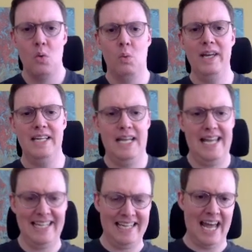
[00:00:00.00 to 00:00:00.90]
White
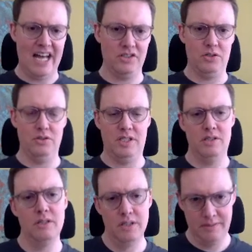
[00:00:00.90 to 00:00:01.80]
castles
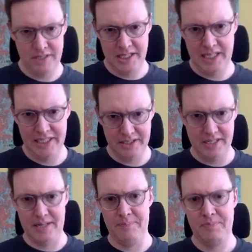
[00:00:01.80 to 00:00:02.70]
to the king
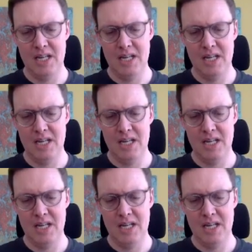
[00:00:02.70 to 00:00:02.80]
side.